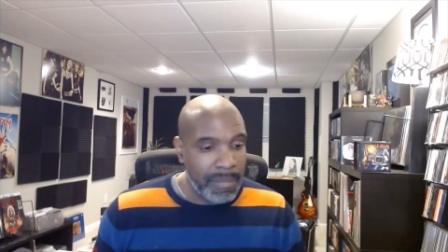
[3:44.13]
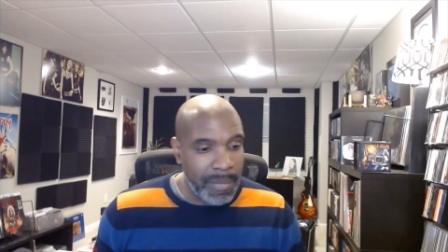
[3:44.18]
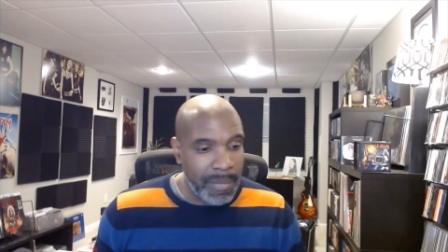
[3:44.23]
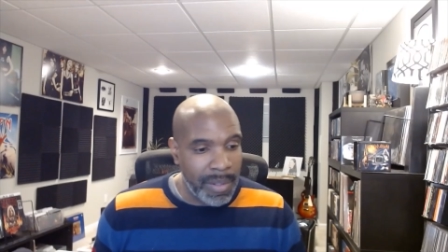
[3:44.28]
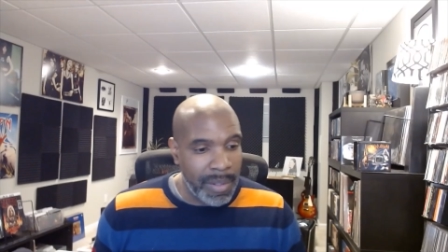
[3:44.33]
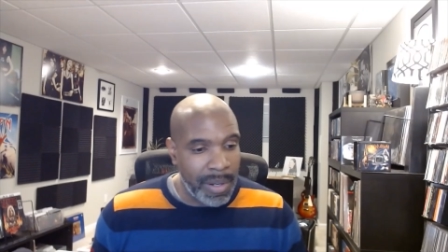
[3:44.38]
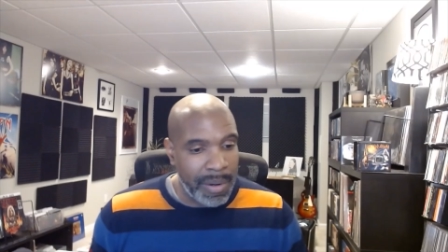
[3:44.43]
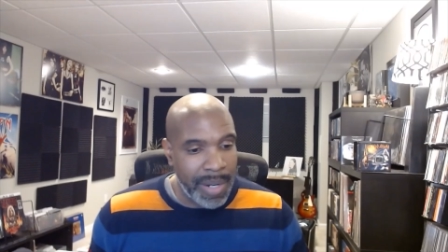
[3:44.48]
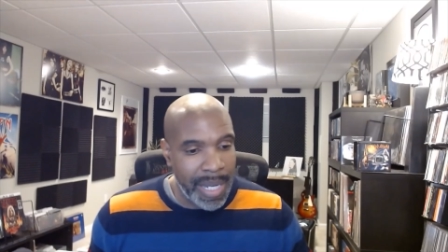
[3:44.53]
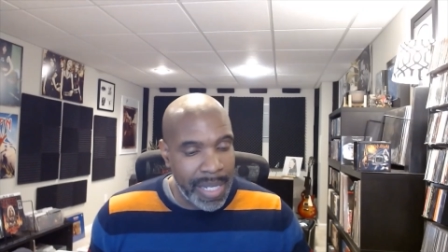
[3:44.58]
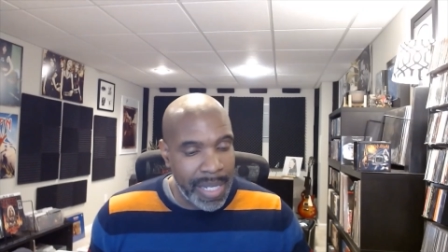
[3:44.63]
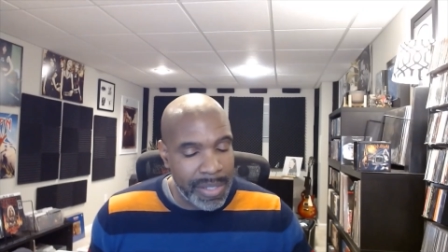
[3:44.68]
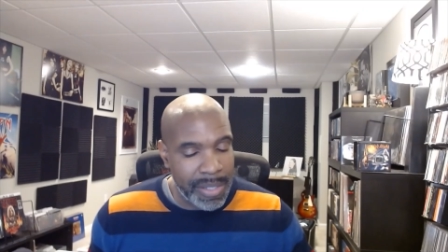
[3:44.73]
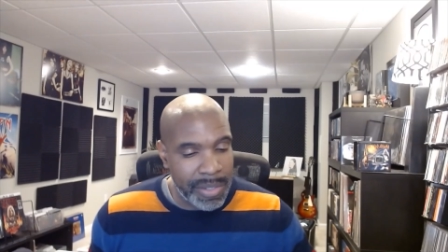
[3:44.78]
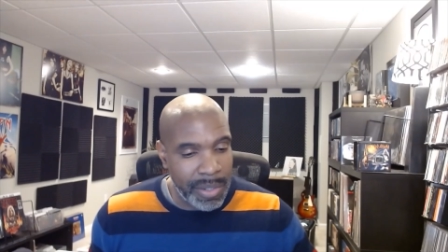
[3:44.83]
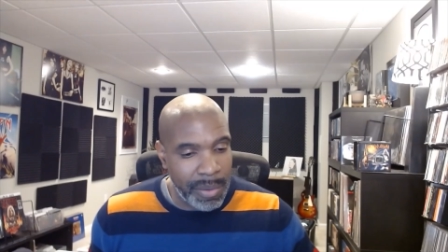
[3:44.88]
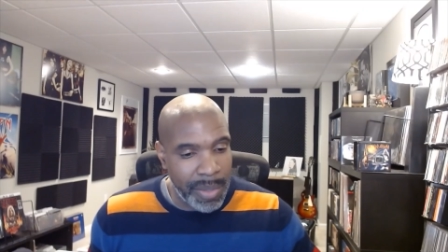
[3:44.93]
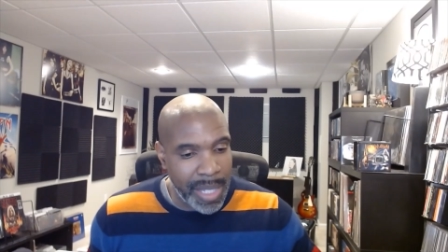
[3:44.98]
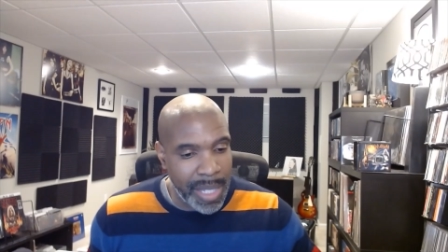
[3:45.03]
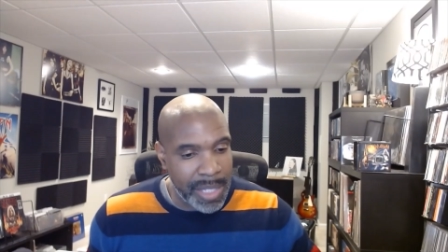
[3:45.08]
all right
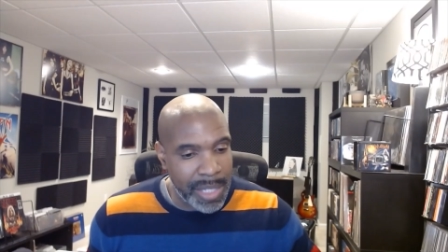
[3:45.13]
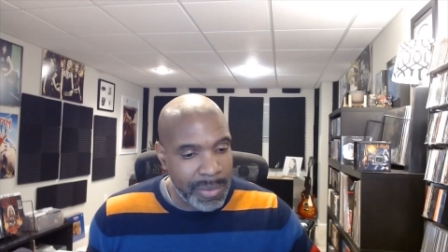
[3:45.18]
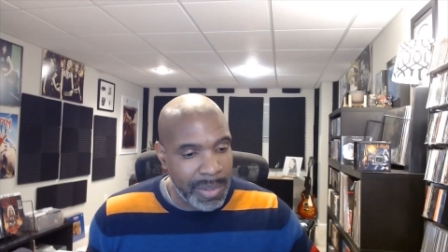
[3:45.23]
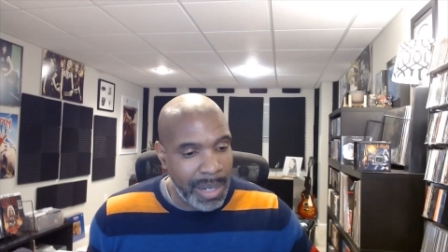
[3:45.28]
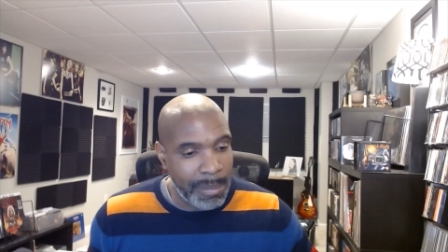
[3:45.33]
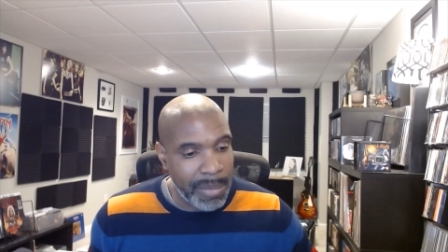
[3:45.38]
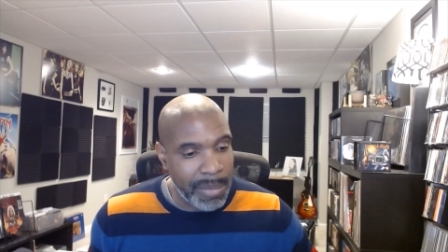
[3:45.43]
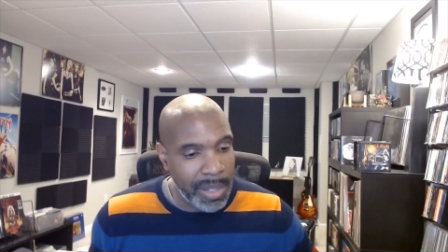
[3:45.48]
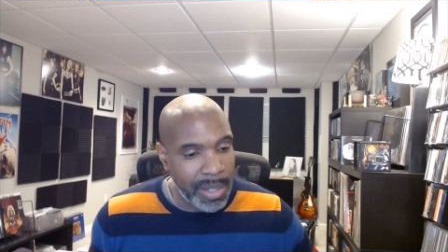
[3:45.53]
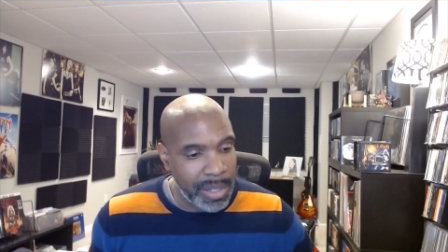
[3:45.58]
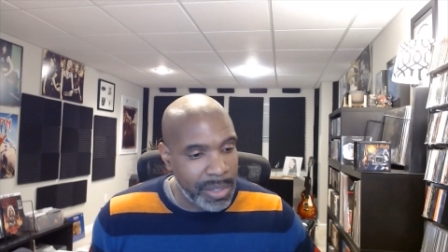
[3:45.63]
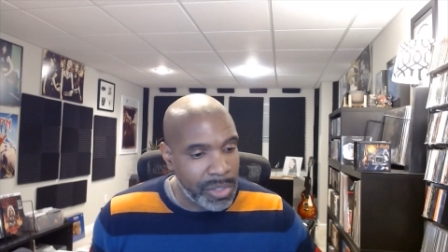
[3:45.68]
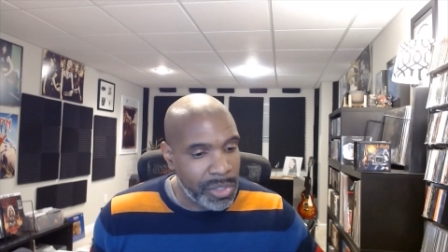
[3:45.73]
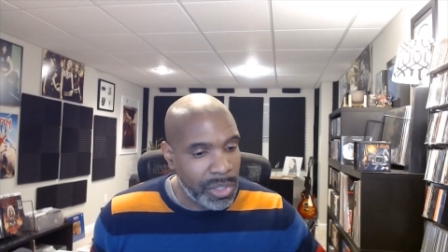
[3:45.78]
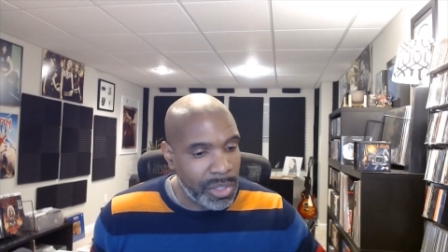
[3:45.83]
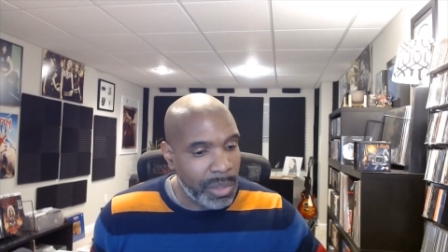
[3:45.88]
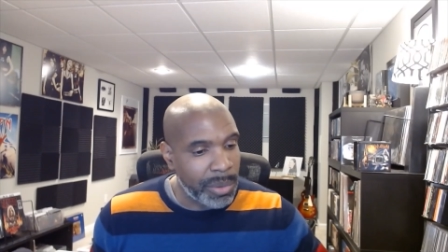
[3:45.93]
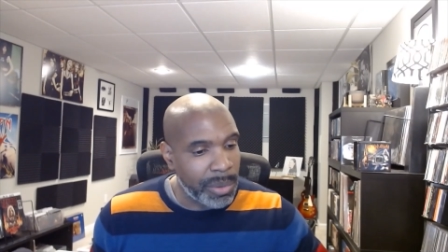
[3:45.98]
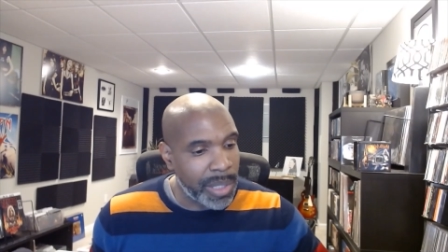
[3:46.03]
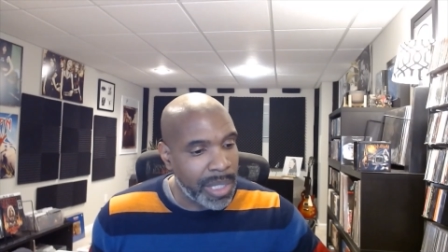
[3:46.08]
so that's what I'm gonna
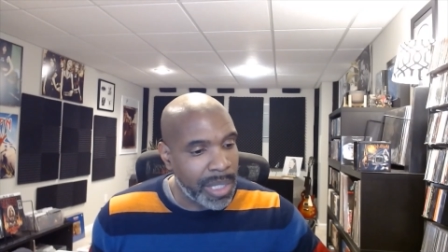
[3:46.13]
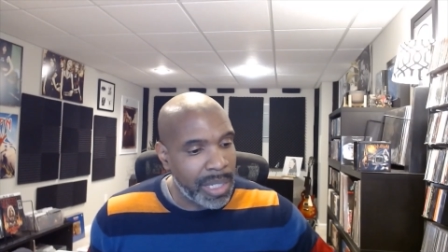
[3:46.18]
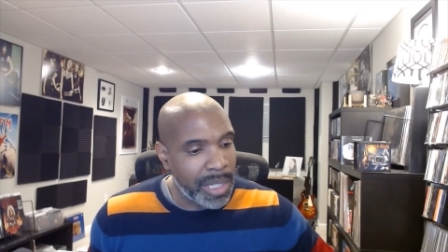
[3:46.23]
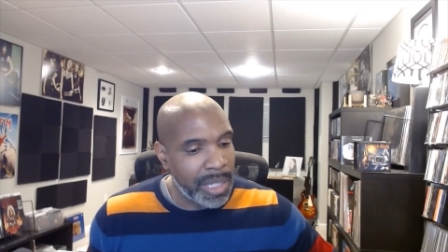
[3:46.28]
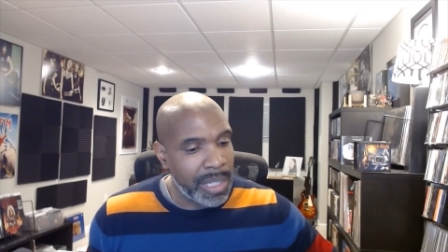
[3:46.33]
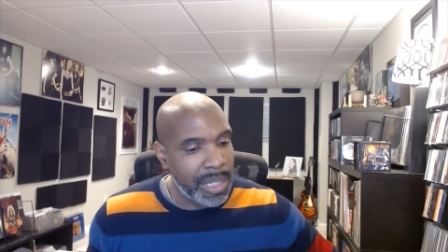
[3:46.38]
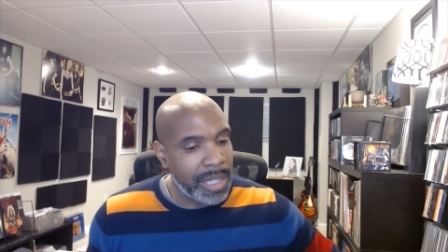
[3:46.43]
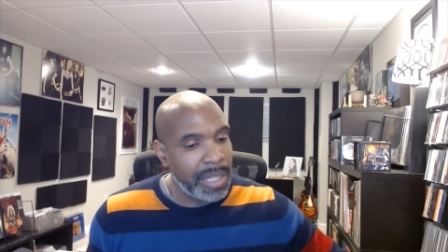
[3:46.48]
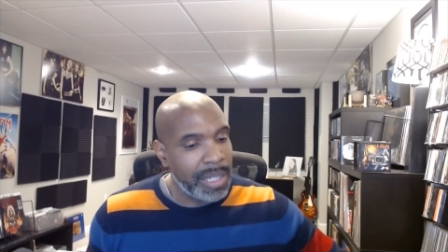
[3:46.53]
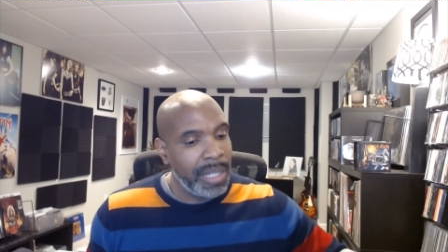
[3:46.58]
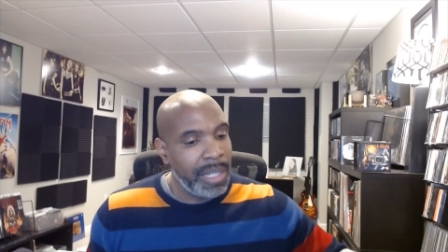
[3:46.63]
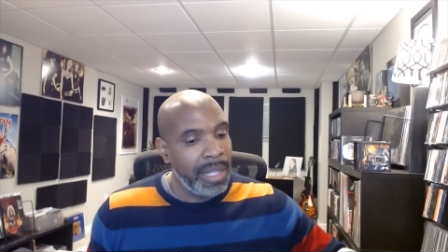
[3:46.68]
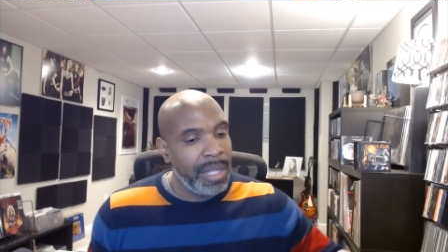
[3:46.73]
show here